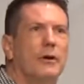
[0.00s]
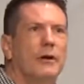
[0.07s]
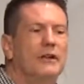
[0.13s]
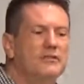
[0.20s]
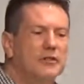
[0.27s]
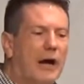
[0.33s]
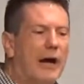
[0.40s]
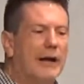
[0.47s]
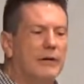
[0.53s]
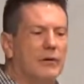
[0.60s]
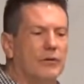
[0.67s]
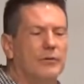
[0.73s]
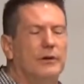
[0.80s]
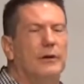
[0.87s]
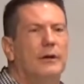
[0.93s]

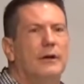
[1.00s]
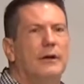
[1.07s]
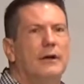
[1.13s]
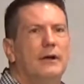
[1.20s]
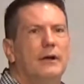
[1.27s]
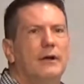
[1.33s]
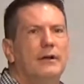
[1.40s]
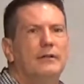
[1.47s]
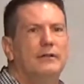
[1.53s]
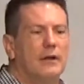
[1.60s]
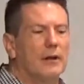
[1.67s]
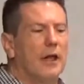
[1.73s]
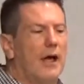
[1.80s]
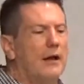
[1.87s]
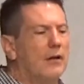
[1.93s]
entitled The
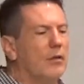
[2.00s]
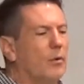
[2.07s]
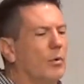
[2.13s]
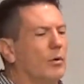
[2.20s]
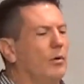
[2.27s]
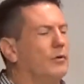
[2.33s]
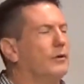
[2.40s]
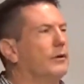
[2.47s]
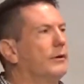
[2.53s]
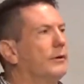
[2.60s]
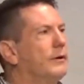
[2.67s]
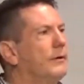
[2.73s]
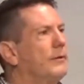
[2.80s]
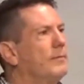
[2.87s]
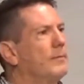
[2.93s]
Light of the World.
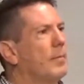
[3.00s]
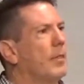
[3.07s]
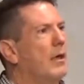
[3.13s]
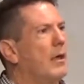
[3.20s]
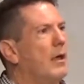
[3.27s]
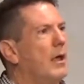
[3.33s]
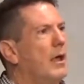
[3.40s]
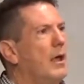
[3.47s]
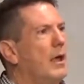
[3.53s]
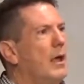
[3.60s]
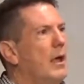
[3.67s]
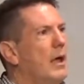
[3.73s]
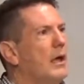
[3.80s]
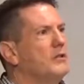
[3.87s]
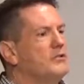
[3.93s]

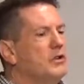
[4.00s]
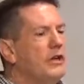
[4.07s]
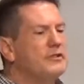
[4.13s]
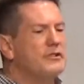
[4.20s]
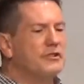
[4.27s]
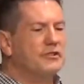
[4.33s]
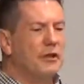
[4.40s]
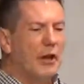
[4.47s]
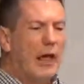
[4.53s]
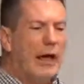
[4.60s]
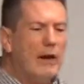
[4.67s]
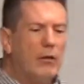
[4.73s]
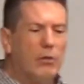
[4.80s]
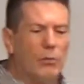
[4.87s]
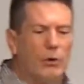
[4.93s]
And Jesus, the
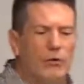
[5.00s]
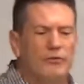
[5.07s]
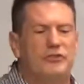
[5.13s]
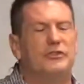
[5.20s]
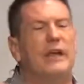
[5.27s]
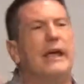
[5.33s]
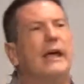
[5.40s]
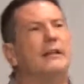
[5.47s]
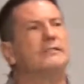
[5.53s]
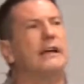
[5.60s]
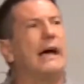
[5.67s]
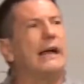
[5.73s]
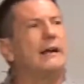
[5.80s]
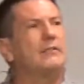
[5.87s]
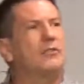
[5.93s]
light of the world, stands
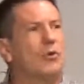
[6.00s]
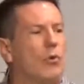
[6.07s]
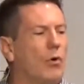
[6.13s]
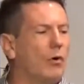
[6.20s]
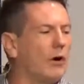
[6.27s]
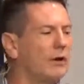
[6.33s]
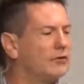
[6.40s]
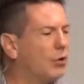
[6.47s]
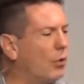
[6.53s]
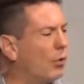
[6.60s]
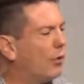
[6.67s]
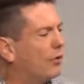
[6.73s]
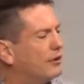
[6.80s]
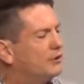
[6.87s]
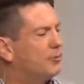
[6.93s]
at a door, a
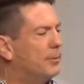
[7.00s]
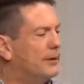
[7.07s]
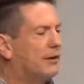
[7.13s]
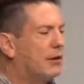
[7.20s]
door that's been